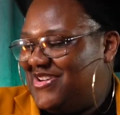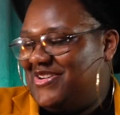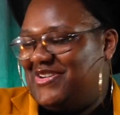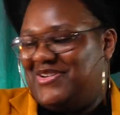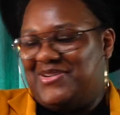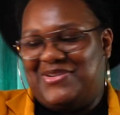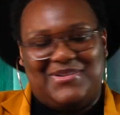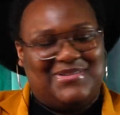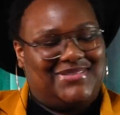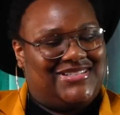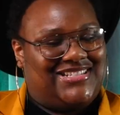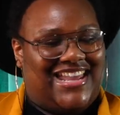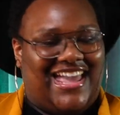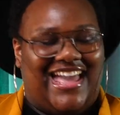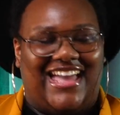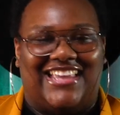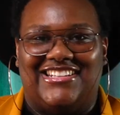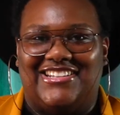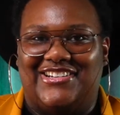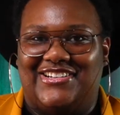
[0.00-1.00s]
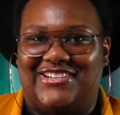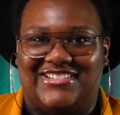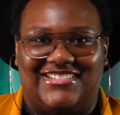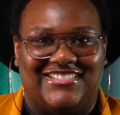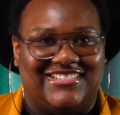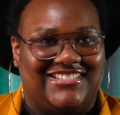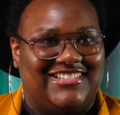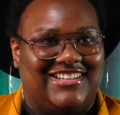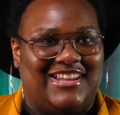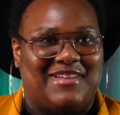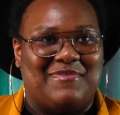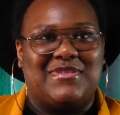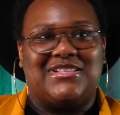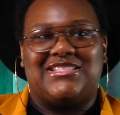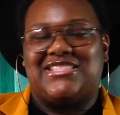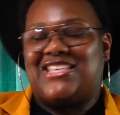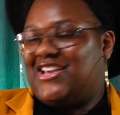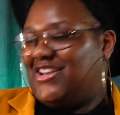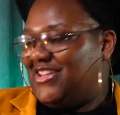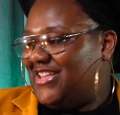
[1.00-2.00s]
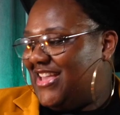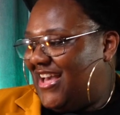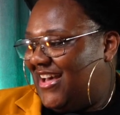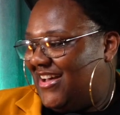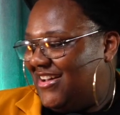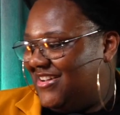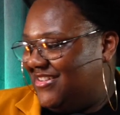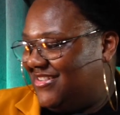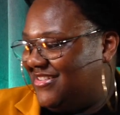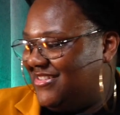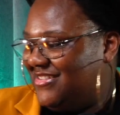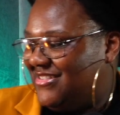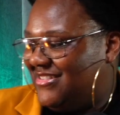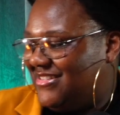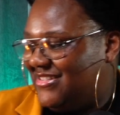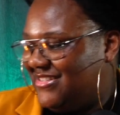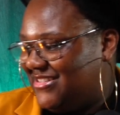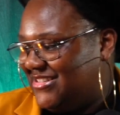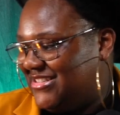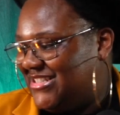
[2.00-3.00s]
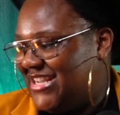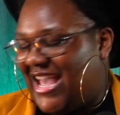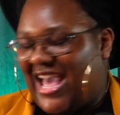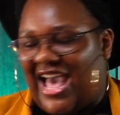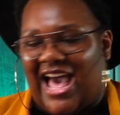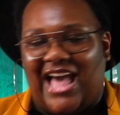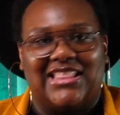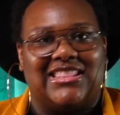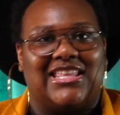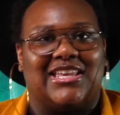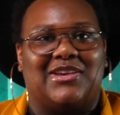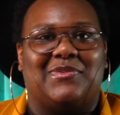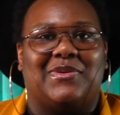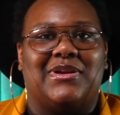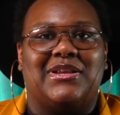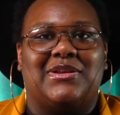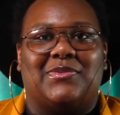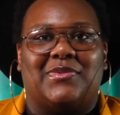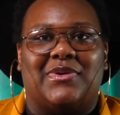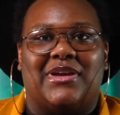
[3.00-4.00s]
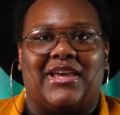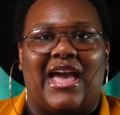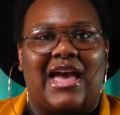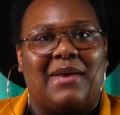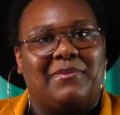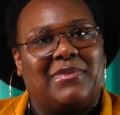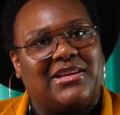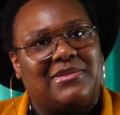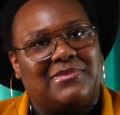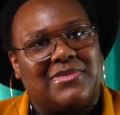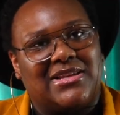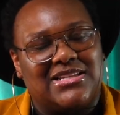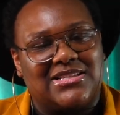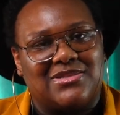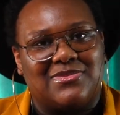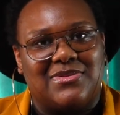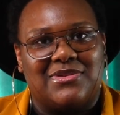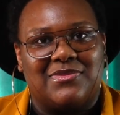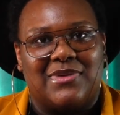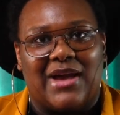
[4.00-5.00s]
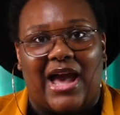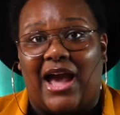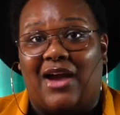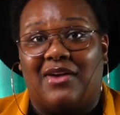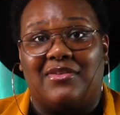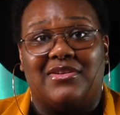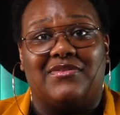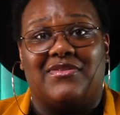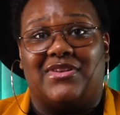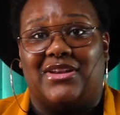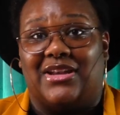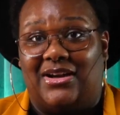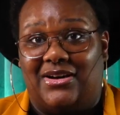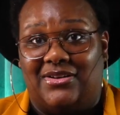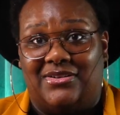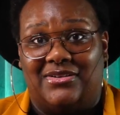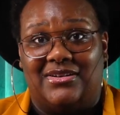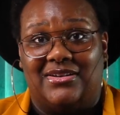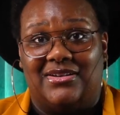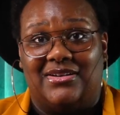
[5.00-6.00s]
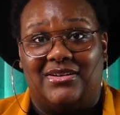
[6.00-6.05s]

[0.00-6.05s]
Oh, child, look, let me tell y'all. Child, I think we done went. How many minutes we done went? I don't even know.